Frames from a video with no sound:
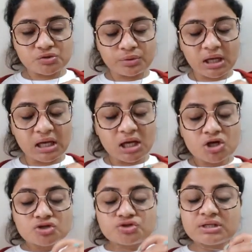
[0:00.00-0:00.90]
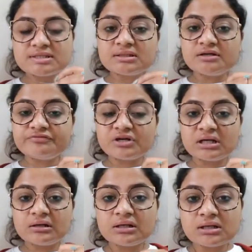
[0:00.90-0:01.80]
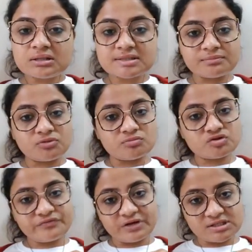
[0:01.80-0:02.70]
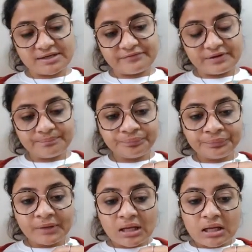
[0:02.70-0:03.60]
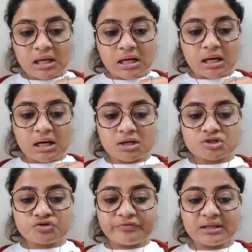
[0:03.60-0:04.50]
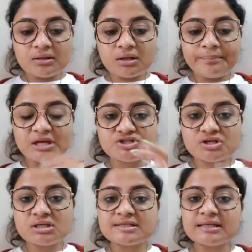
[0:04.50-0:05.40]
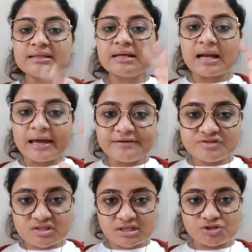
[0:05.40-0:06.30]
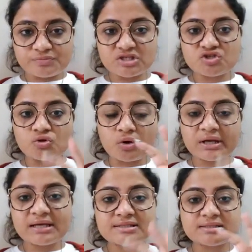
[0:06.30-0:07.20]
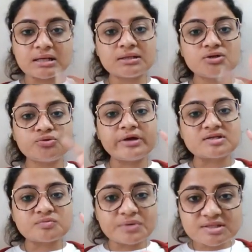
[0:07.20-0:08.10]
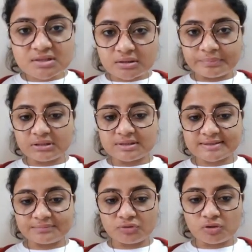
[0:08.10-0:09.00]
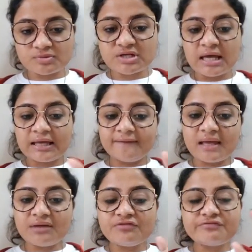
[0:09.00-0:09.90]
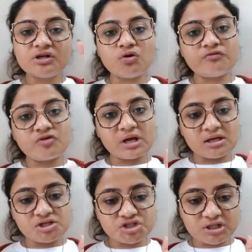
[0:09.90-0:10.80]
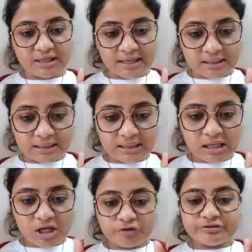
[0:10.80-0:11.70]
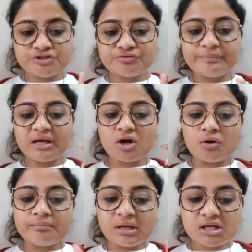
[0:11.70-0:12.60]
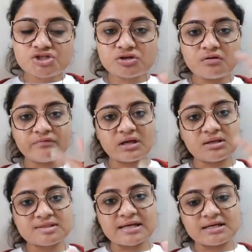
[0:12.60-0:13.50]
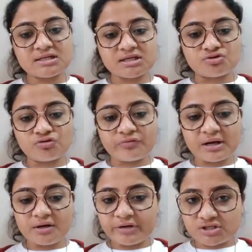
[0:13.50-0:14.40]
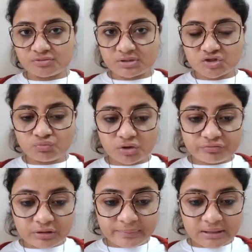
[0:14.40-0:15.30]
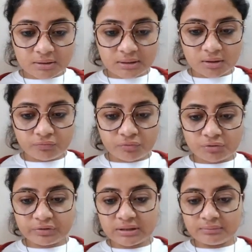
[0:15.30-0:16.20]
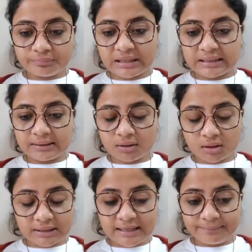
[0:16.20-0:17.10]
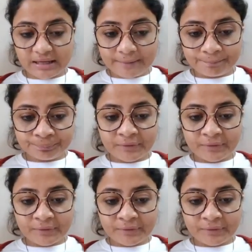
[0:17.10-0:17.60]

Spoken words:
Okay, so these are the different clinical symptoms of HIV. So when the patient is at the naive stage, means not yet started to express the typical symptoms, then we will go for initial ART, which will be combination of various antiretroviral regimens. What will be they be?